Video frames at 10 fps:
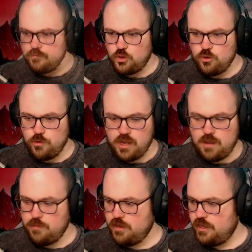2 3
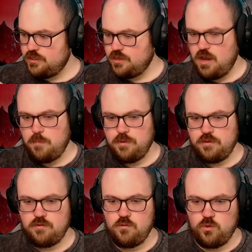Gamba is up.
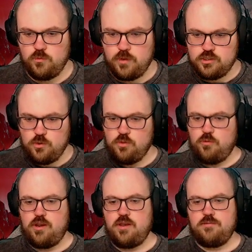Will be 2
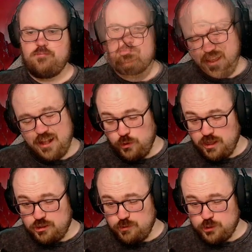3. It's
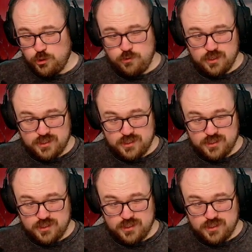really 2 2